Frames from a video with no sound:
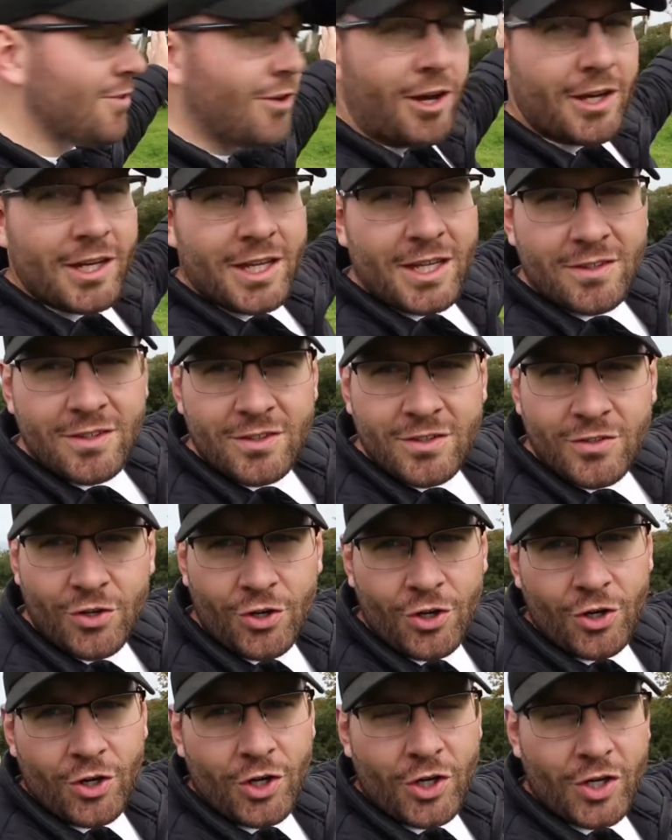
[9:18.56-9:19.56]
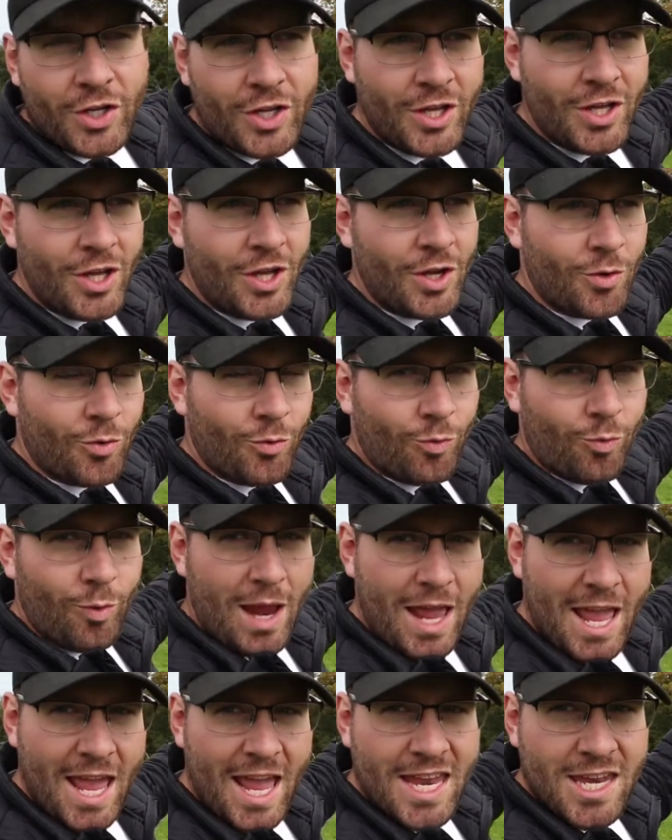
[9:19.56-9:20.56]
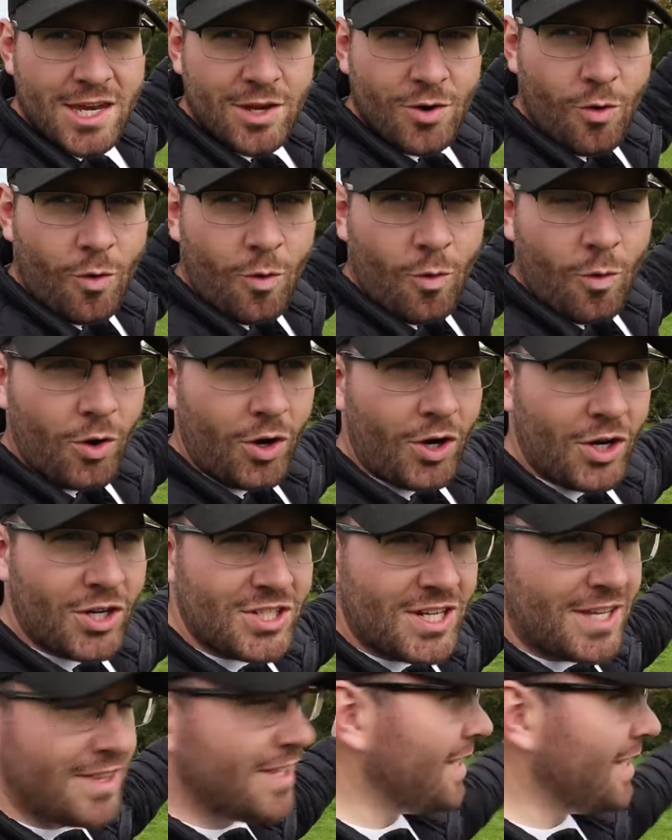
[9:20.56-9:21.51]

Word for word: starting to turn red and orange. I